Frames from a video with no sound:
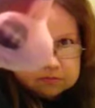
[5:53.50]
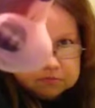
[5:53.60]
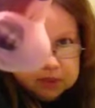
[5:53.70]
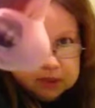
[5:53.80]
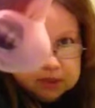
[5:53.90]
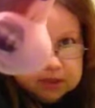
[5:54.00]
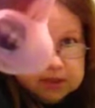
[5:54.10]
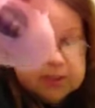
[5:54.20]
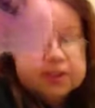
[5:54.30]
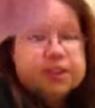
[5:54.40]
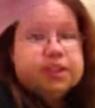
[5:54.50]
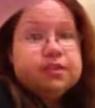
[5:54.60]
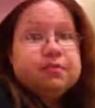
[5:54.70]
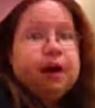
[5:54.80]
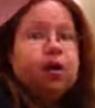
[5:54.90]
But this
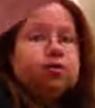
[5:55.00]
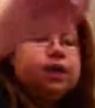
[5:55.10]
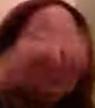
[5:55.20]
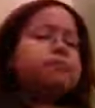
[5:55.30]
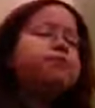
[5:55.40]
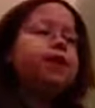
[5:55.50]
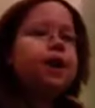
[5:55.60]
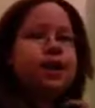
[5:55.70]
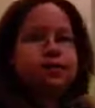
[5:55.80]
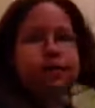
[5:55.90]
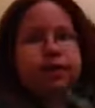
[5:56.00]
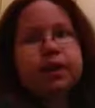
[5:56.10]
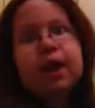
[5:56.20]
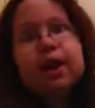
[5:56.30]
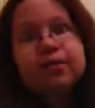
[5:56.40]
is my all-time favorite
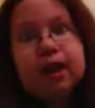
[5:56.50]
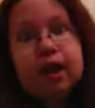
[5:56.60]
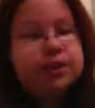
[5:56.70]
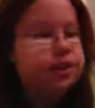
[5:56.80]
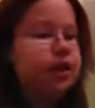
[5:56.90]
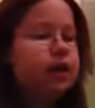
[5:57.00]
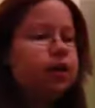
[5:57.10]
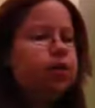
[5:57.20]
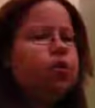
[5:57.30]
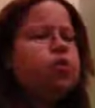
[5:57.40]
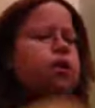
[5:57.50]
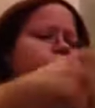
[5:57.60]
nail polish now,